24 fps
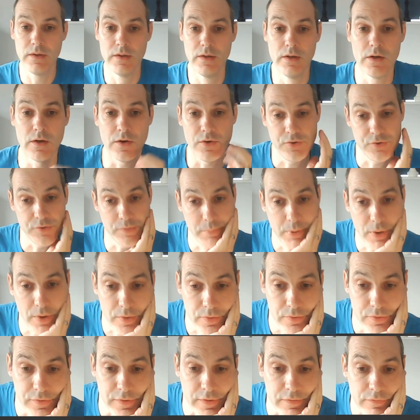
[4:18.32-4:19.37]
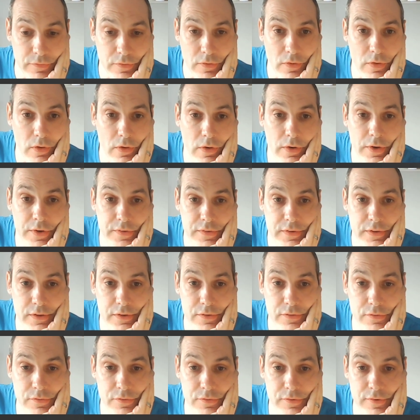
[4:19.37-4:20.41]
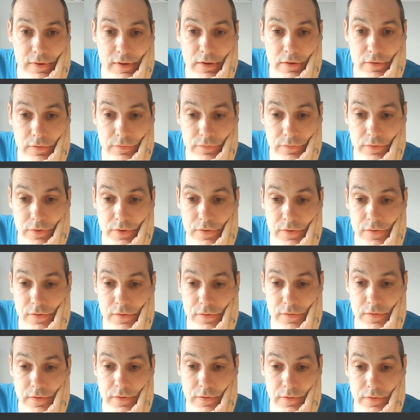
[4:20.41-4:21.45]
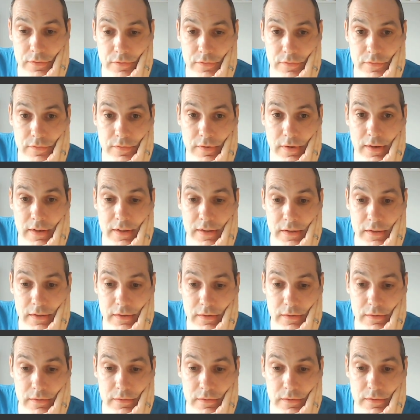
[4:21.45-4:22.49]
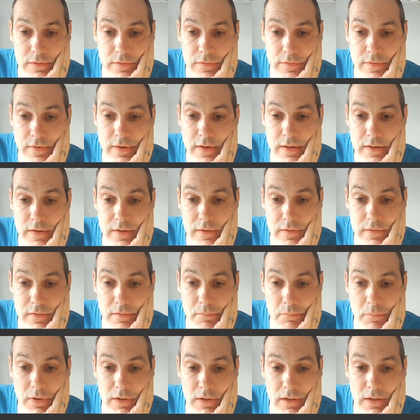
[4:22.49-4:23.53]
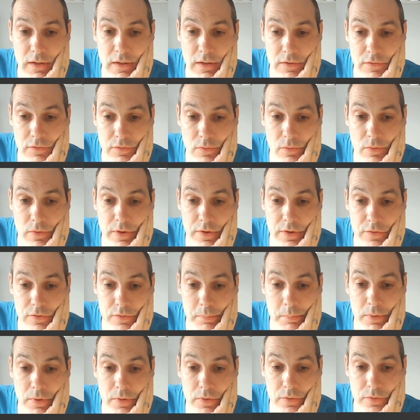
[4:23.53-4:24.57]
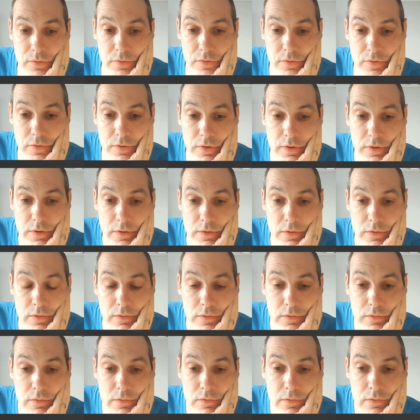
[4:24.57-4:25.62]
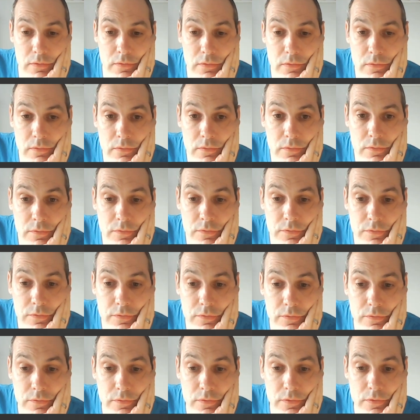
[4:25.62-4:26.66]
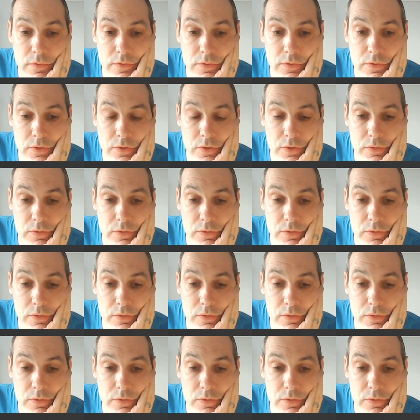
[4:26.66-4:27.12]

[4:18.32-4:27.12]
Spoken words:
I suppose they've got ideas of sacrifices. They could take and then take, and then my king is quite exposed. So